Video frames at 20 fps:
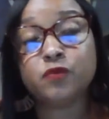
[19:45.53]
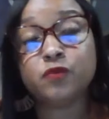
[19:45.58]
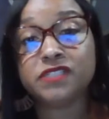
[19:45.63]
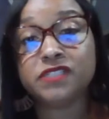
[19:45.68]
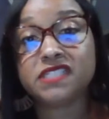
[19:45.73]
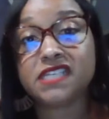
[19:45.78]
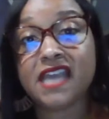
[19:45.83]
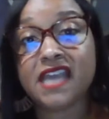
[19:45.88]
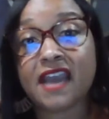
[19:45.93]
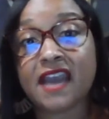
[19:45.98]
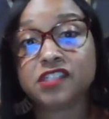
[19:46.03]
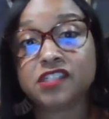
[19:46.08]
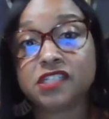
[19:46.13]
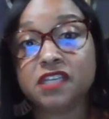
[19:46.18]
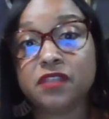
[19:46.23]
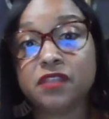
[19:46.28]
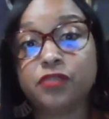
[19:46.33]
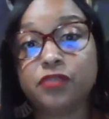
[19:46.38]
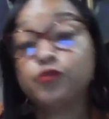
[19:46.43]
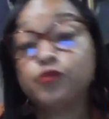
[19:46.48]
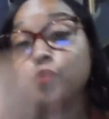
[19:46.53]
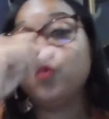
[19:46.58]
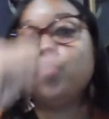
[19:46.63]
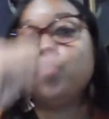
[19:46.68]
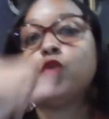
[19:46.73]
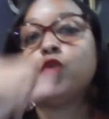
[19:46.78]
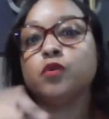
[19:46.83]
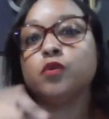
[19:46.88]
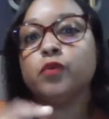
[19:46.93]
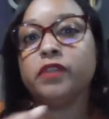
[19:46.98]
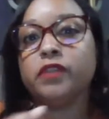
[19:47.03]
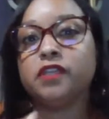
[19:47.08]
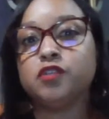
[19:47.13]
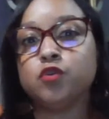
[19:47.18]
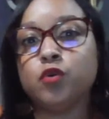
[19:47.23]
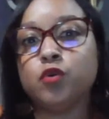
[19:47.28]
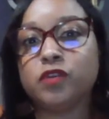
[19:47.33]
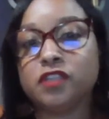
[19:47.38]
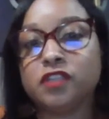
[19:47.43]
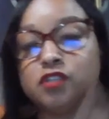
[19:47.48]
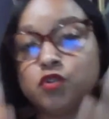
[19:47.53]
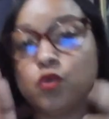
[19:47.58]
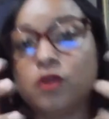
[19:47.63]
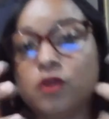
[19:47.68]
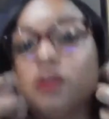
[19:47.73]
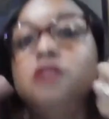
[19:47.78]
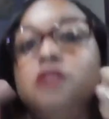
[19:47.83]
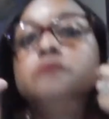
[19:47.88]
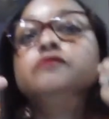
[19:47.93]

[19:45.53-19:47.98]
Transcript: was he actually threw water on the dog. The dog